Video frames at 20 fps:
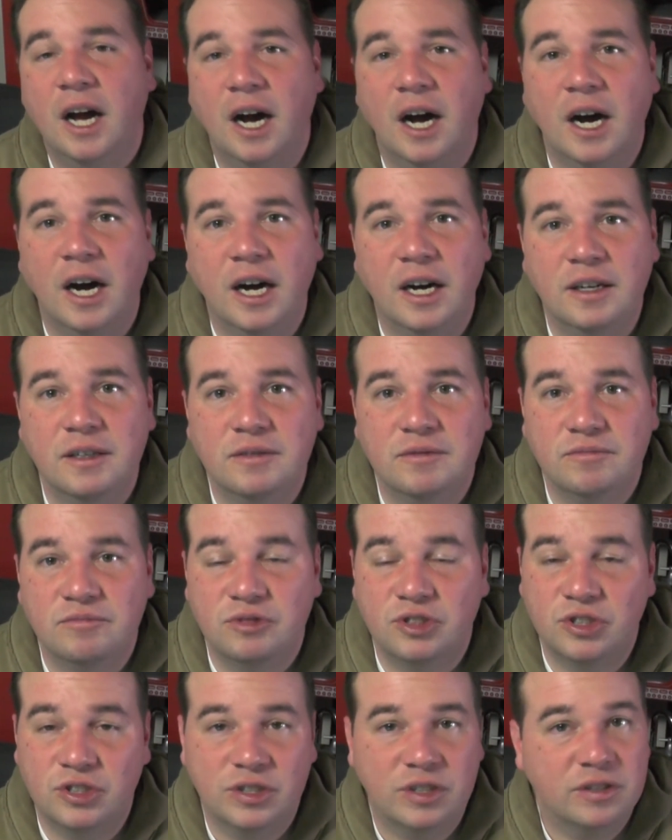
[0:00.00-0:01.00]
Uh,
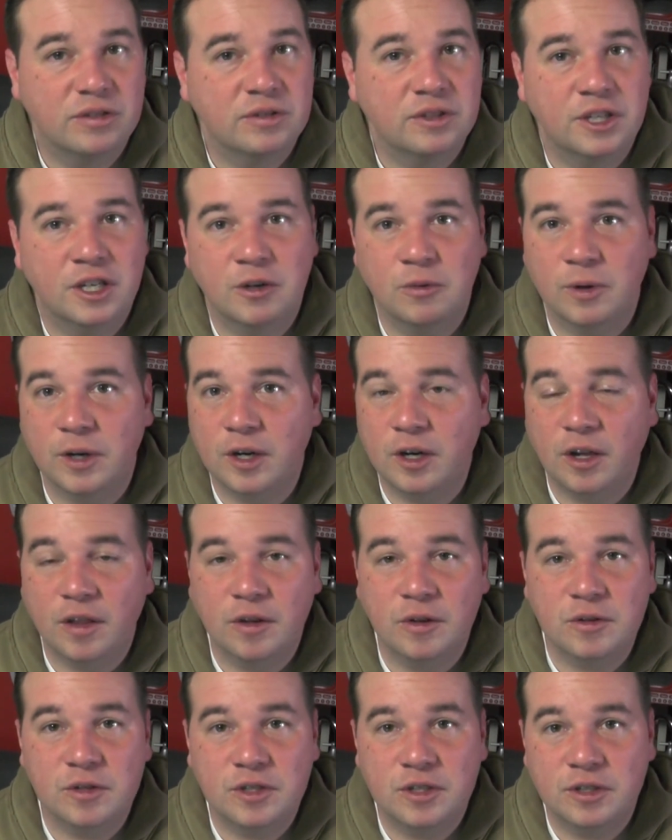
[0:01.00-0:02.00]
sure, you can read all
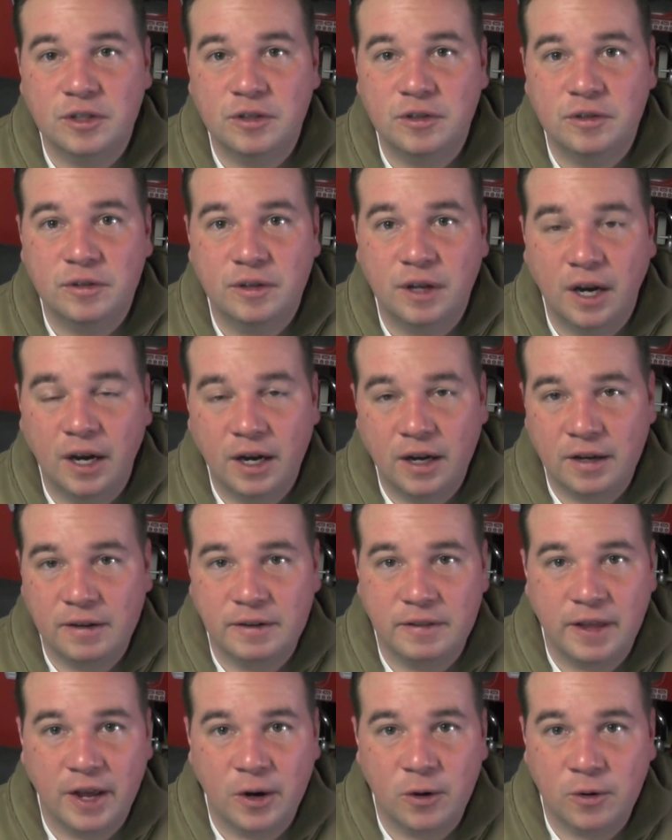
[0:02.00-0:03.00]
those too uh,
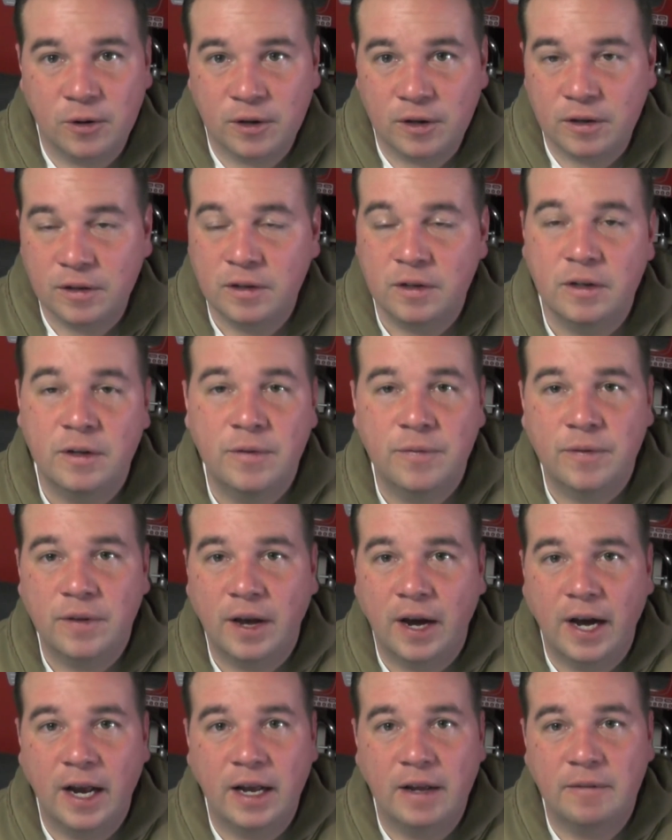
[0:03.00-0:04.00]
in that order.
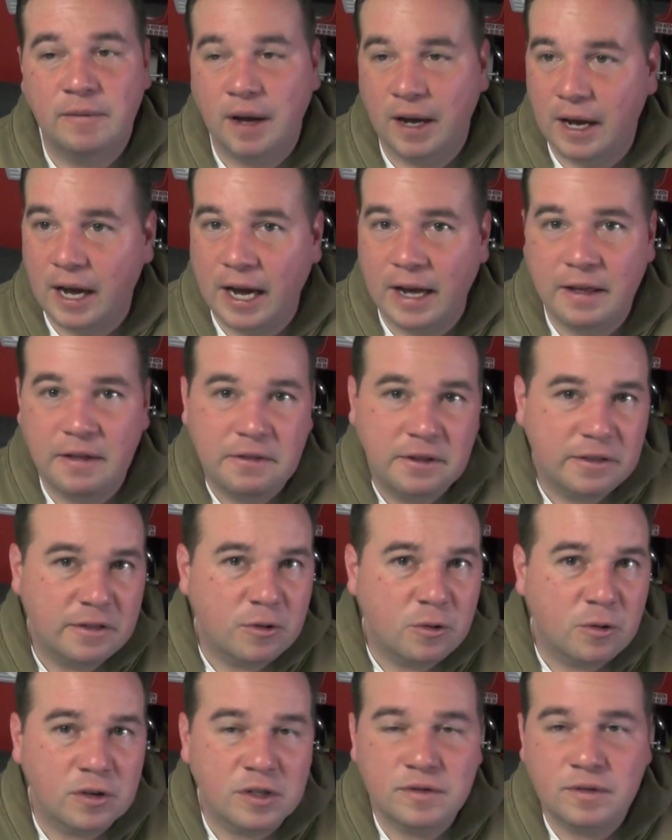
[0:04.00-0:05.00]
I, I, I, think the
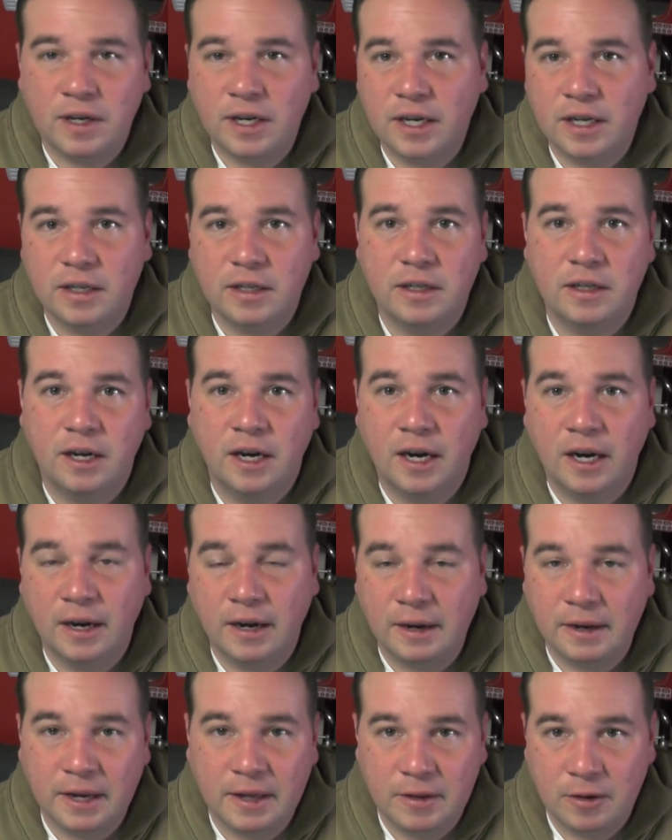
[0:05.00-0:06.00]
order's fine.
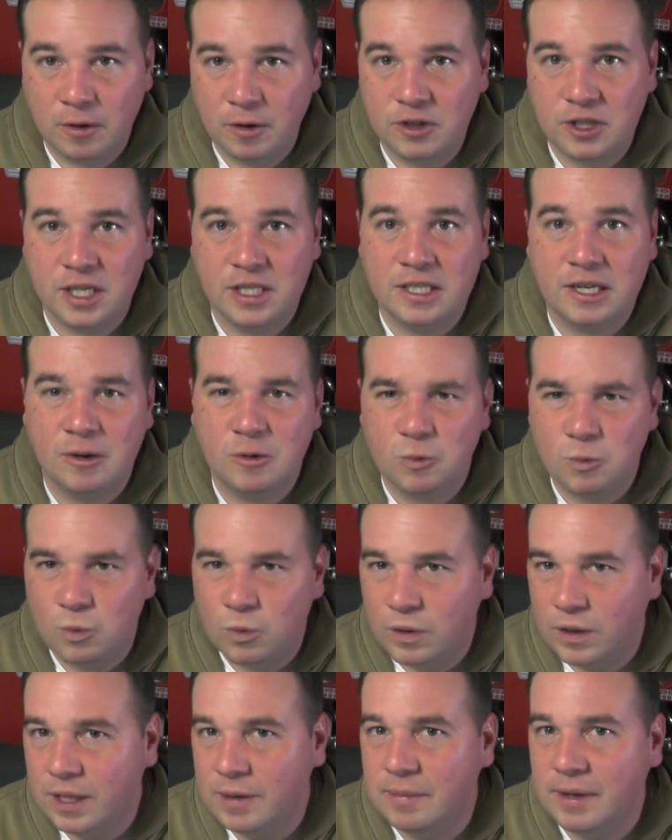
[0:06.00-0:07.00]
Uh, again, the only change I would
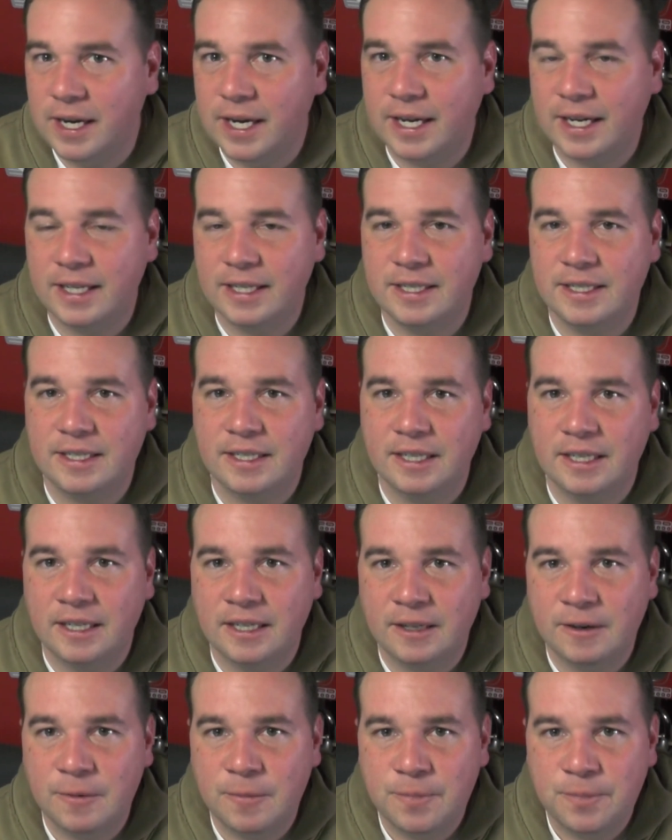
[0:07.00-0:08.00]
really make is
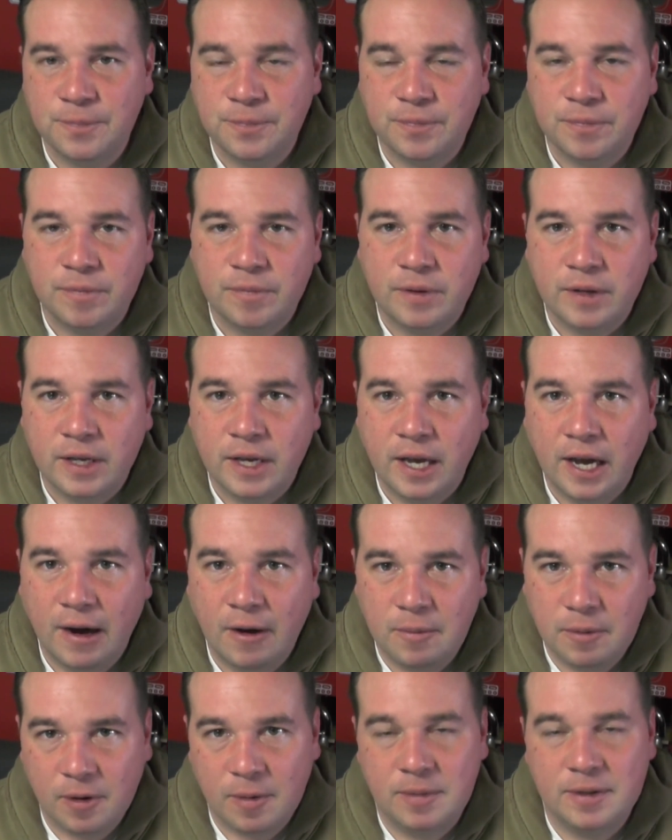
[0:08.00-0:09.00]
uh, I
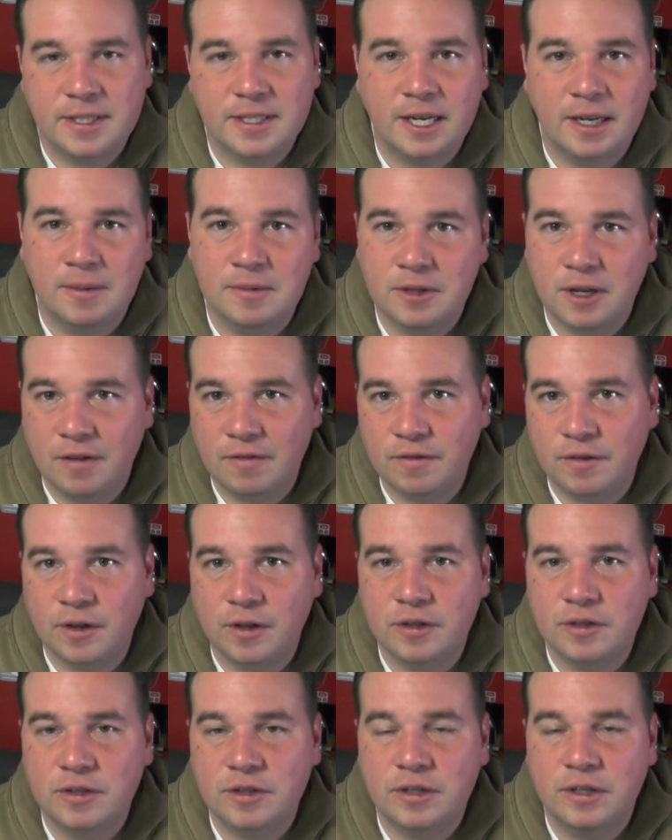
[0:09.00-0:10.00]
would probably put Salem's Lot
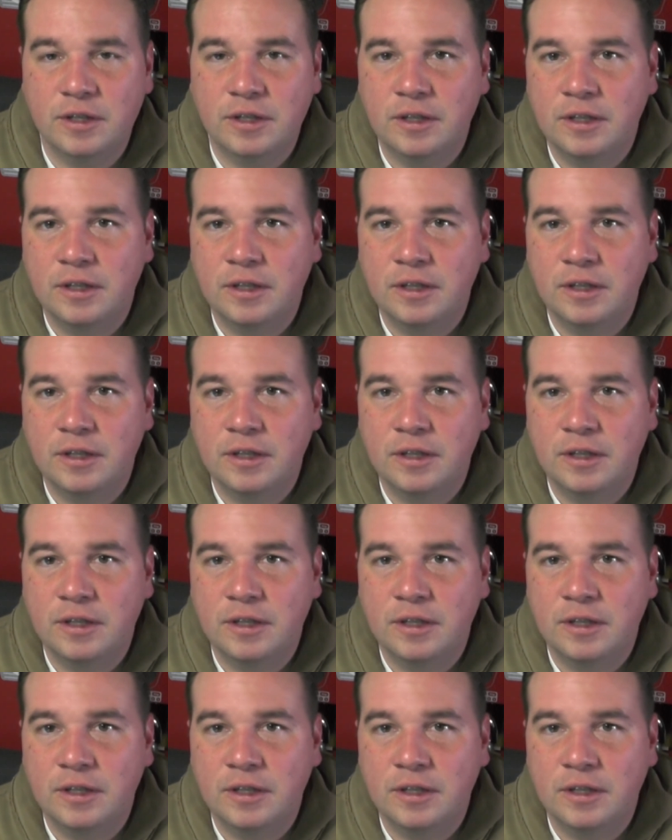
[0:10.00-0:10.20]
first.